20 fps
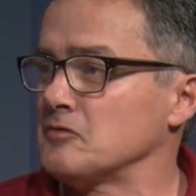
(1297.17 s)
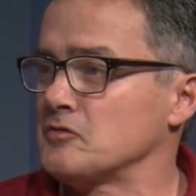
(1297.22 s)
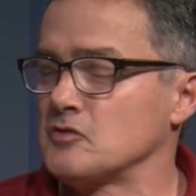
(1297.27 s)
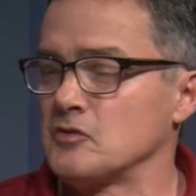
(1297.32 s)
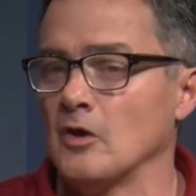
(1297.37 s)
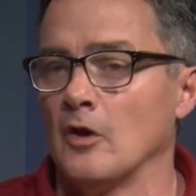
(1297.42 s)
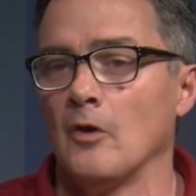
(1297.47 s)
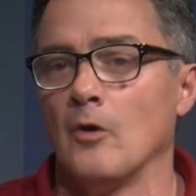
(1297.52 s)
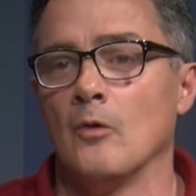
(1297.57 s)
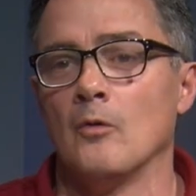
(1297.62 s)

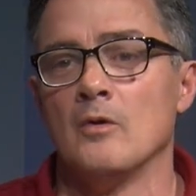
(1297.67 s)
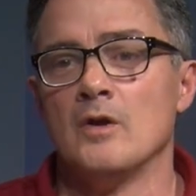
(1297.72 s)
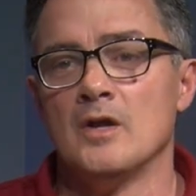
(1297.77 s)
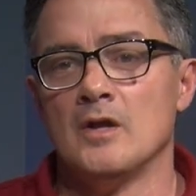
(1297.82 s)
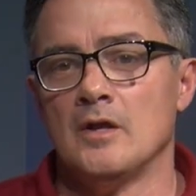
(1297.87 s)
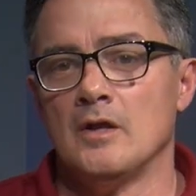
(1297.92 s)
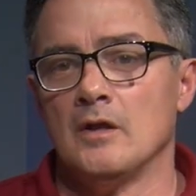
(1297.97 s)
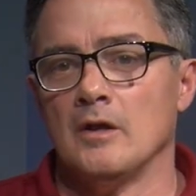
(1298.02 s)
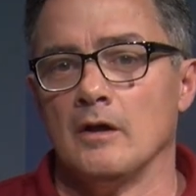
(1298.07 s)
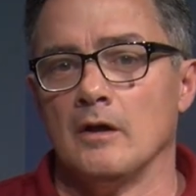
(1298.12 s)
So
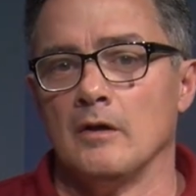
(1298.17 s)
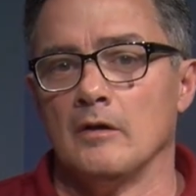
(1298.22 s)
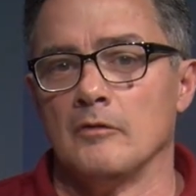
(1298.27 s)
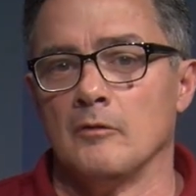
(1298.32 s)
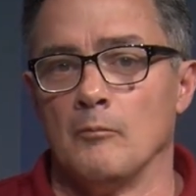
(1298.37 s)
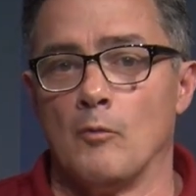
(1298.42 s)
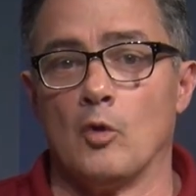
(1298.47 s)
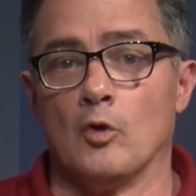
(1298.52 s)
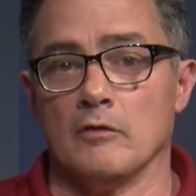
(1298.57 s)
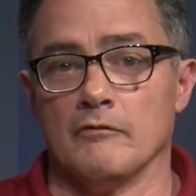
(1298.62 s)

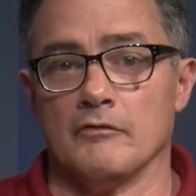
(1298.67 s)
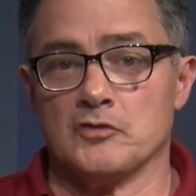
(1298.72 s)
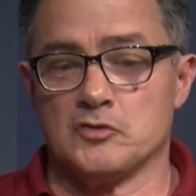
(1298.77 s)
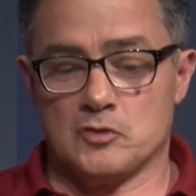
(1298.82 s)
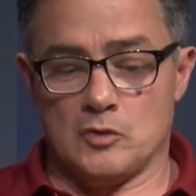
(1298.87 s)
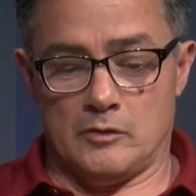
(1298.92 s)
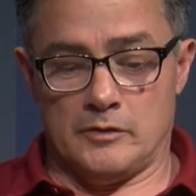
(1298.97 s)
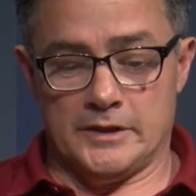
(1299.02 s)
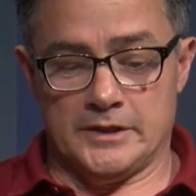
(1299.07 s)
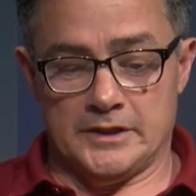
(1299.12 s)
the moral of the
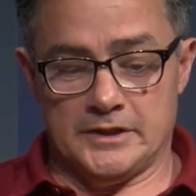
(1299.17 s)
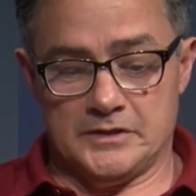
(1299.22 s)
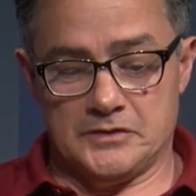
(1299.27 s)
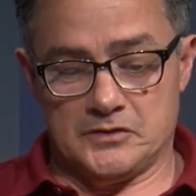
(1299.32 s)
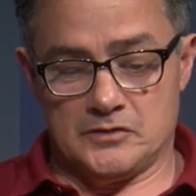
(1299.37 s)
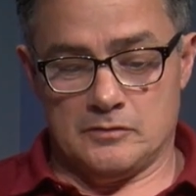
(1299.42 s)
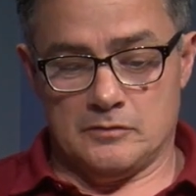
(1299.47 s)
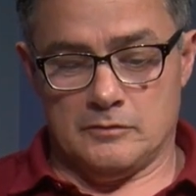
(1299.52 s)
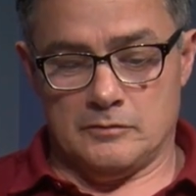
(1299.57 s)
story is